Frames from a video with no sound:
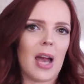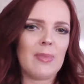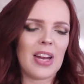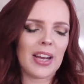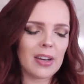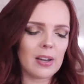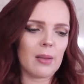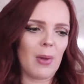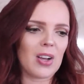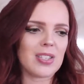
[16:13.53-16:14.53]
I mean, I got it in
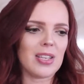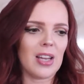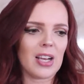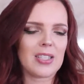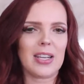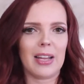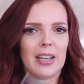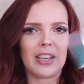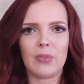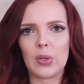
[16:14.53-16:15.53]
a Boxy Luxe and I
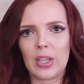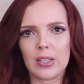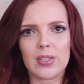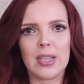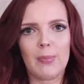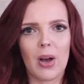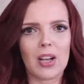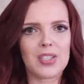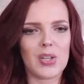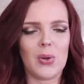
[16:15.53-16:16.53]
liked everything else in that
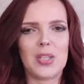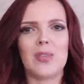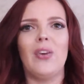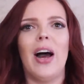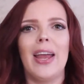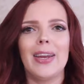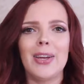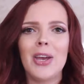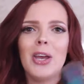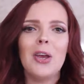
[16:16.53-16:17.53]
box, so it's
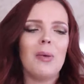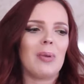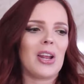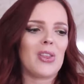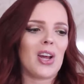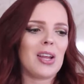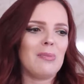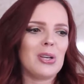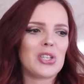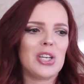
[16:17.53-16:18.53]
fine. But I thought
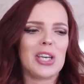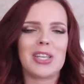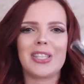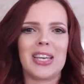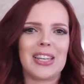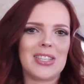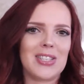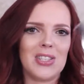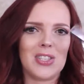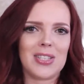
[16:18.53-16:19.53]
I'd mention it because like
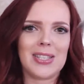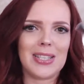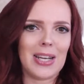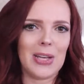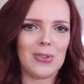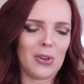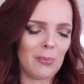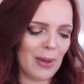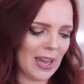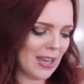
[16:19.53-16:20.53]
this just isn't it.
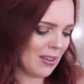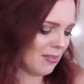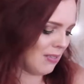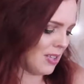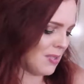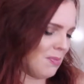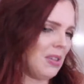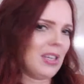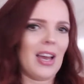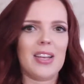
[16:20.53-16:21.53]
Don't buy it.
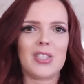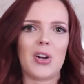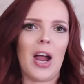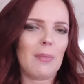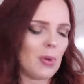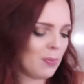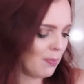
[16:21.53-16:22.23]
Yeah, it's crap.